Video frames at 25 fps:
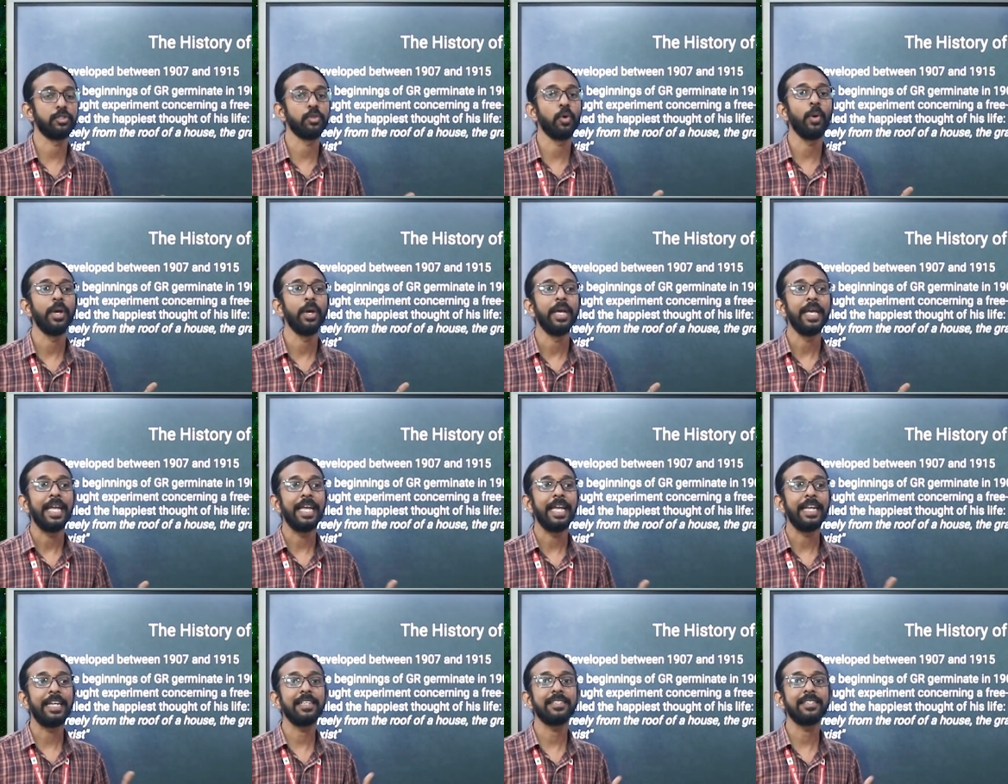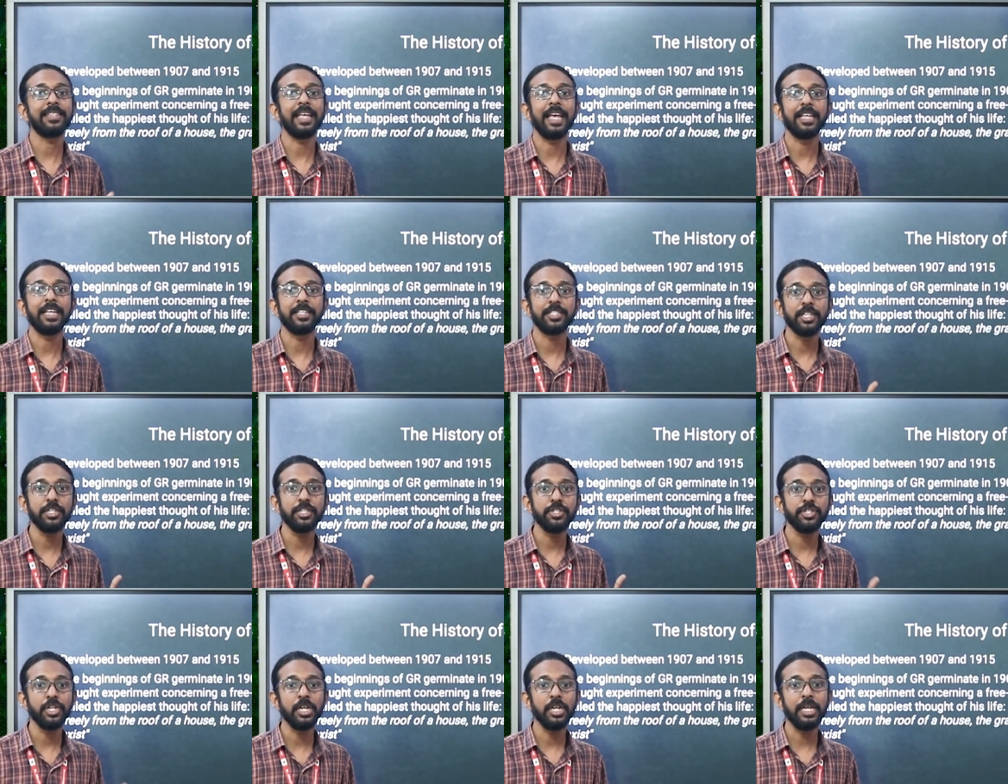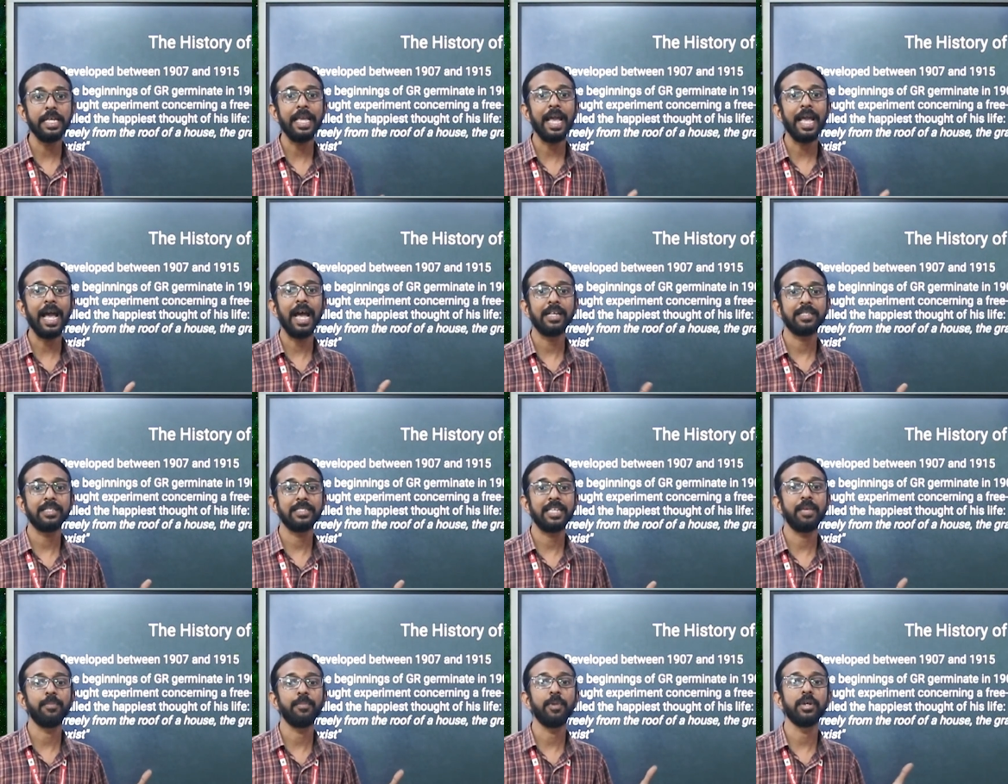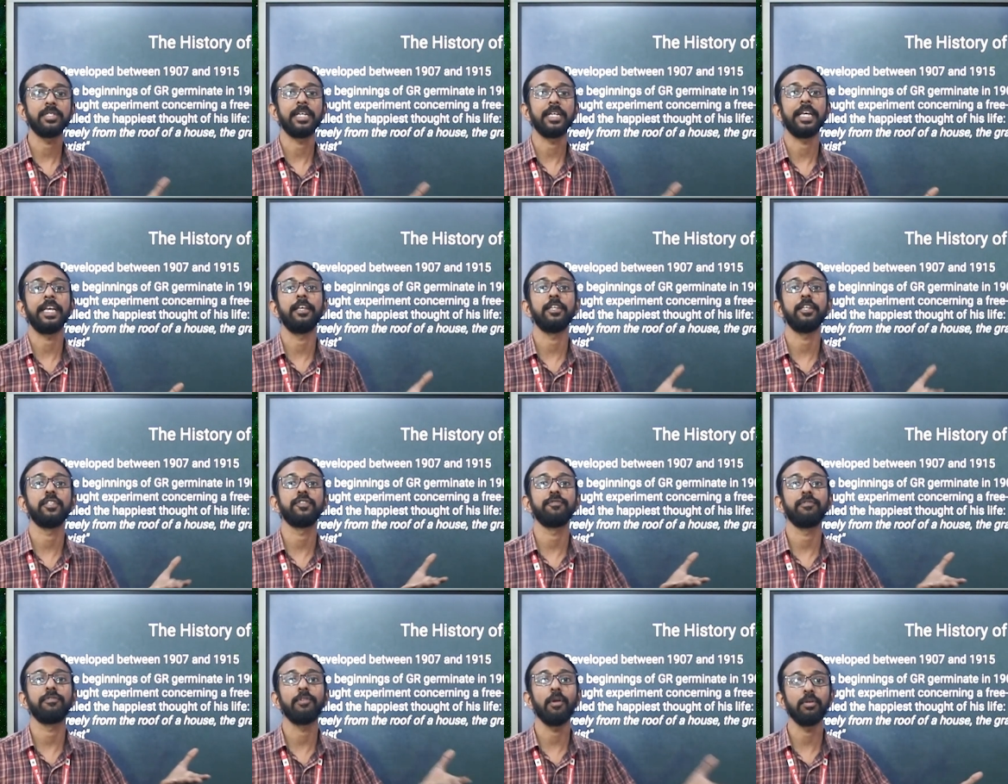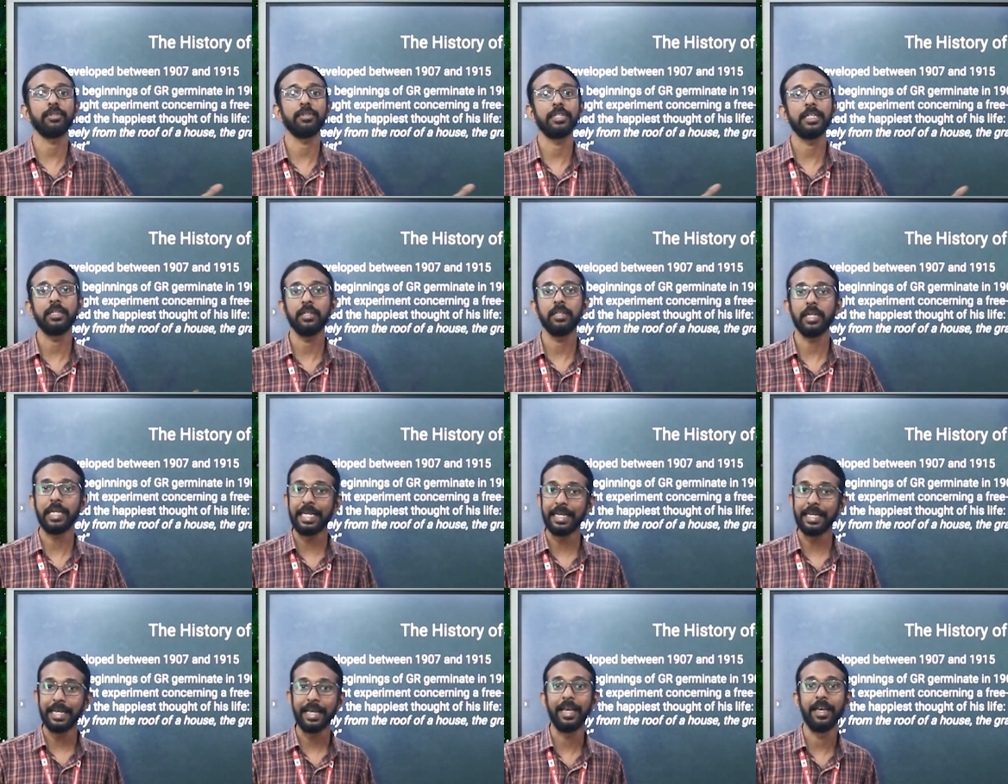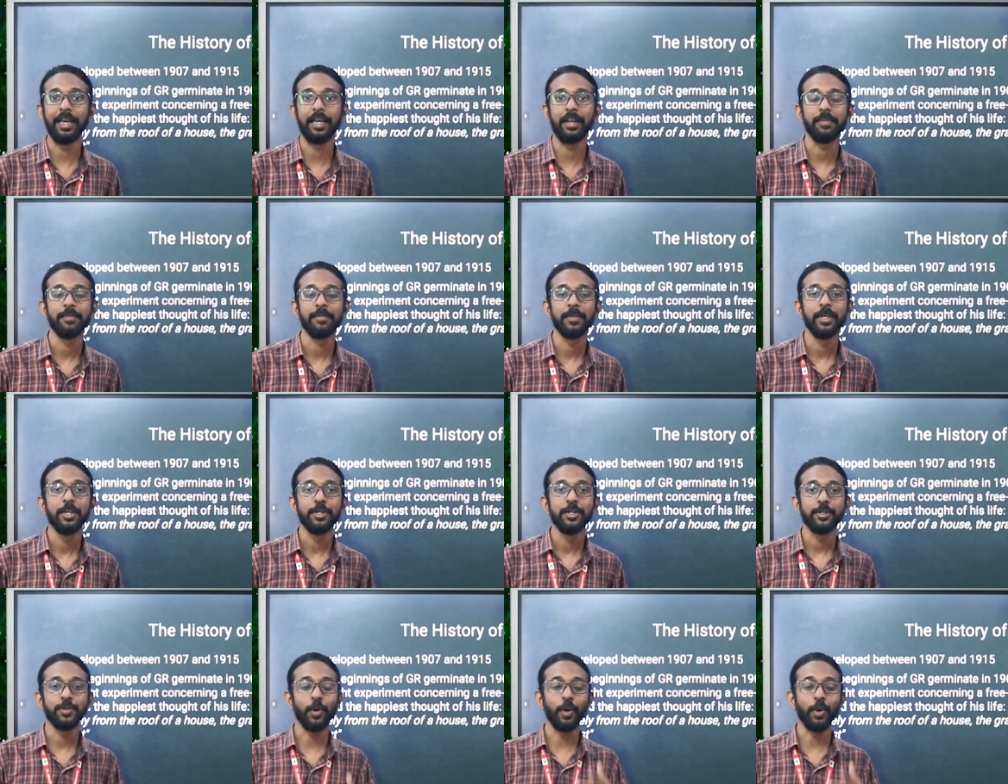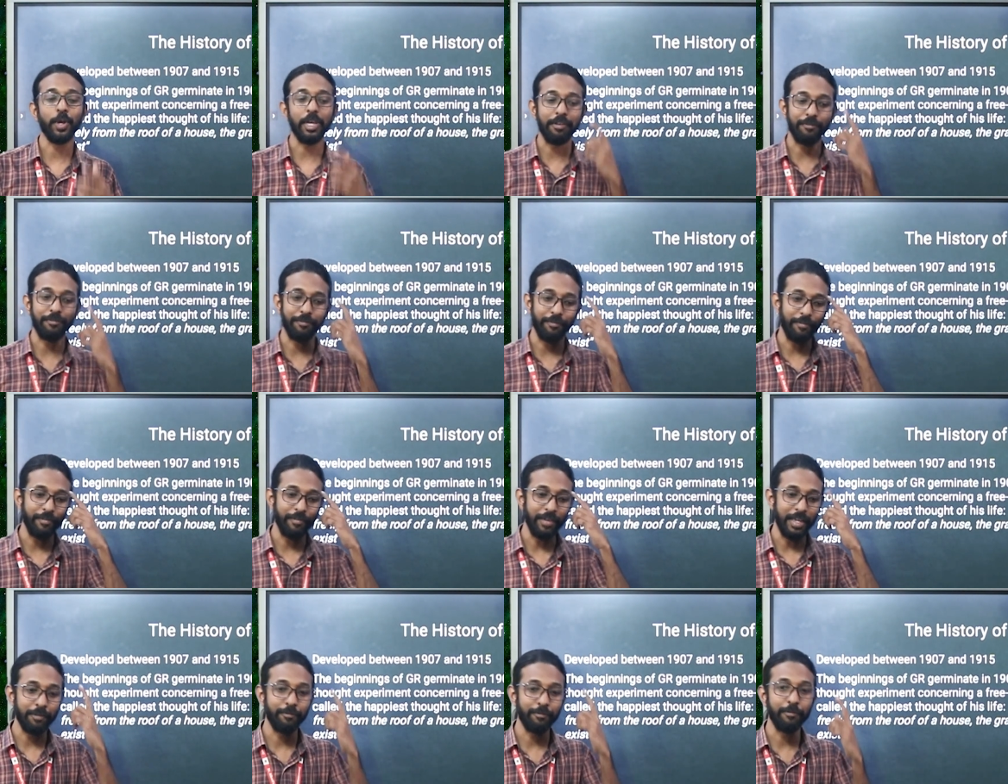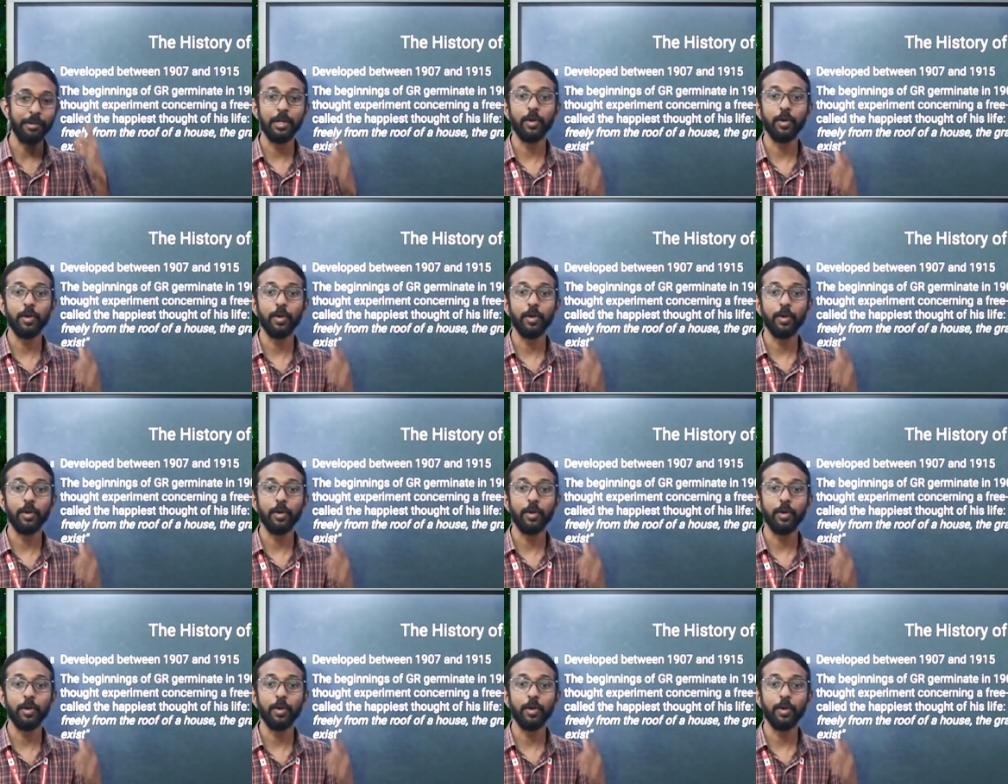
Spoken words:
So it is essentially as same as he's floating in air. So if we